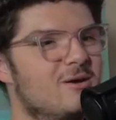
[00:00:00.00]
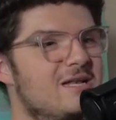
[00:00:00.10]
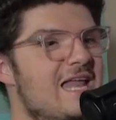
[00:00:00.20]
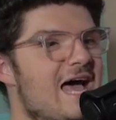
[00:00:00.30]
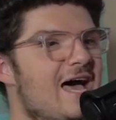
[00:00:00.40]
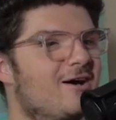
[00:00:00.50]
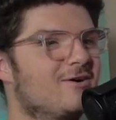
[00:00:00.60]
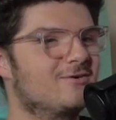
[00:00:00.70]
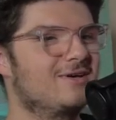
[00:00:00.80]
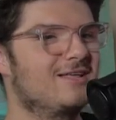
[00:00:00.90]

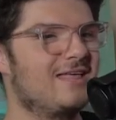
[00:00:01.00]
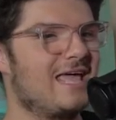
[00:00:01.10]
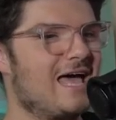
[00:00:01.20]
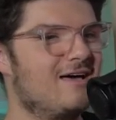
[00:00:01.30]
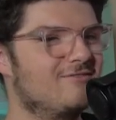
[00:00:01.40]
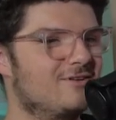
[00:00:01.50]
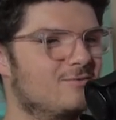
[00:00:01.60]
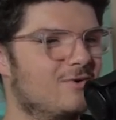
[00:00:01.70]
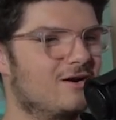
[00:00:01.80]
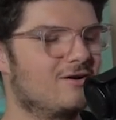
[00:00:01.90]
Now they have it
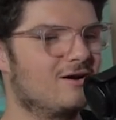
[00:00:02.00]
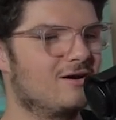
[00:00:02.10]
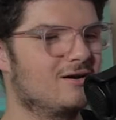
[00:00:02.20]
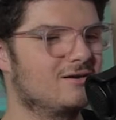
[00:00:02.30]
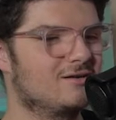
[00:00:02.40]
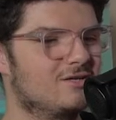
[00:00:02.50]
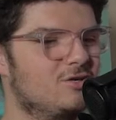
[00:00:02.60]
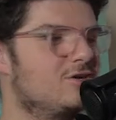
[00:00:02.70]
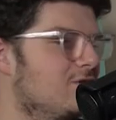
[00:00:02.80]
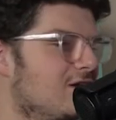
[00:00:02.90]
where uh,
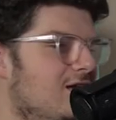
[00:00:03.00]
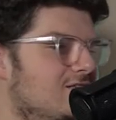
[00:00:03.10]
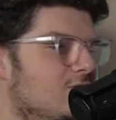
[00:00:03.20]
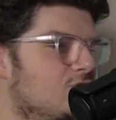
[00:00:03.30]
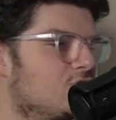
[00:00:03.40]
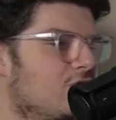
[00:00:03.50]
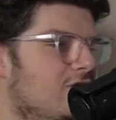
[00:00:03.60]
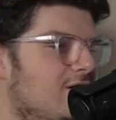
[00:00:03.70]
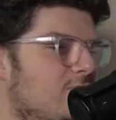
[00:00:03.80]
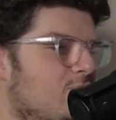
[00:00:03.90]
you could look at it. It's called
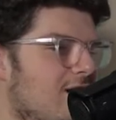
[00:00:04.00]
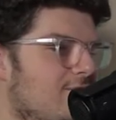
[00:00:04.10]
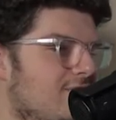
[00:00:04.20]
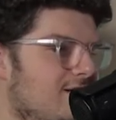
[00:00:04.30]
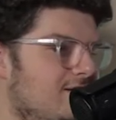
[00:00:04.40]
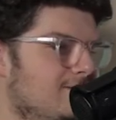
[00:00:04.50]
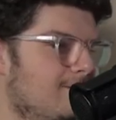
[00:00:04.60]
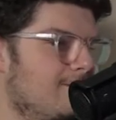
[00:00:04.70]
Journey of the Prairie King.